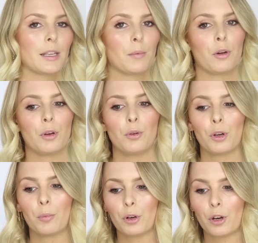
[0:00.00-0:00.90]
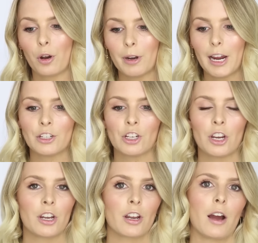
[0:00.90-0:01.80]
Let me know when you want to book
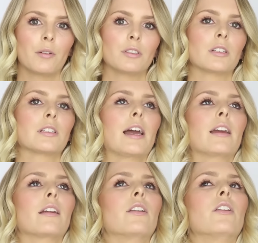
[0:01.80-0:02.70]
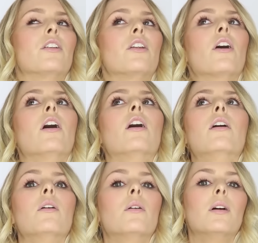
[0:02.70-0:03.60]
accommodation. And I was just like,
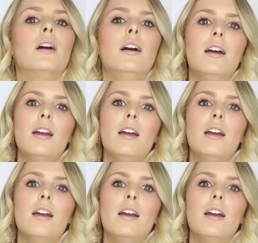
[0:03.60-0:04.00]
no,